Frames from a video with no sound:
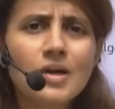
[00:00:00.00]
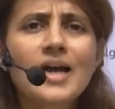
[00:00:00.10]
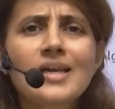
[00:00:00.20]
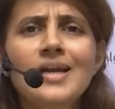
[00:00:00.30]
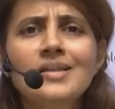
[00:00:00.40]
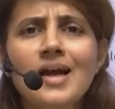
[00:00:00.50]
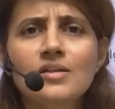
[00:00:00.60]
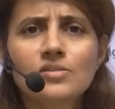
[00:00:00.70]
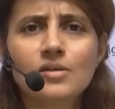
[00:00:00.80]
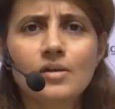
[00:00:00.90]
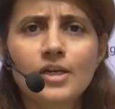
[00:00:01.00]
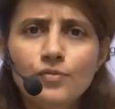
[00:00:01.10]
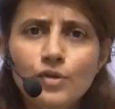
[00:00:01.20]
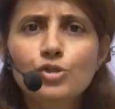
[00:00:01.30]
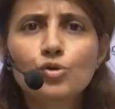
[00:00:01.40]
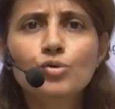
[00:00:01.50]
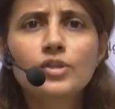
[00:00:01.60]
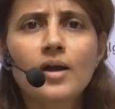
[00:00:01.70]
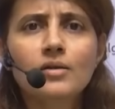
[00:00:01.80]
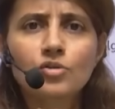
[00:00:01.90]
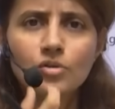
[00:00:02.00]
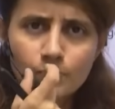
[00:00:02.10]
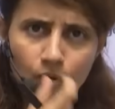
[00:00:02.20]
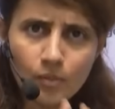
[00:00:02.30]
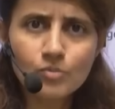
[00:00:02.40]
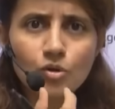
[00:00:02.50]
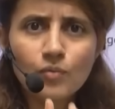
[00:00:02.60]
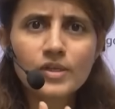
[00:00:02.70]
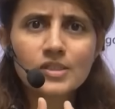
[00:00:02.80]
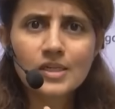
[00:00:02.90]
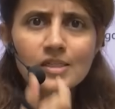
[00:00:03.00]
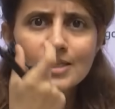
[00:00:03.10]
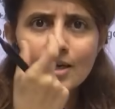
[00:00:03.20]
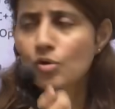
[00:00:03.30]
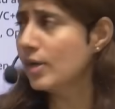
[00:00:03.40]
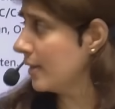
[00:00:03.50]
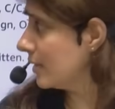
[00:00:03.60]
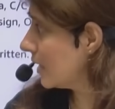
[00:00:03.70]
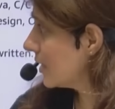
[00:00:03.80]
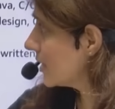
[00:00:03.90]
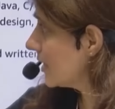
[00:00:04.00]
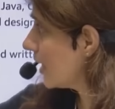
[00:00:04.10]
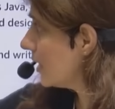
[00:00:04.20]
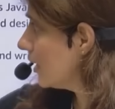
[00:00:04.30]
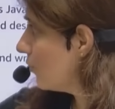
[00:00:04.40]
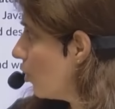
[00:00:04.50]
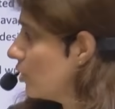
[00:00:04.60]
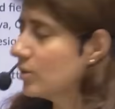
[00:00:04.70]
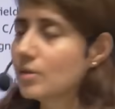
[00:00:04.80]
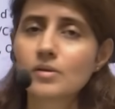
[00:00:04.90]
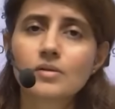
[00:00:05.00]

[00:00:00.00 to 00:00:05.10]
highlight that skill. It will show that your problem solving skills are good, and that's exactly they want.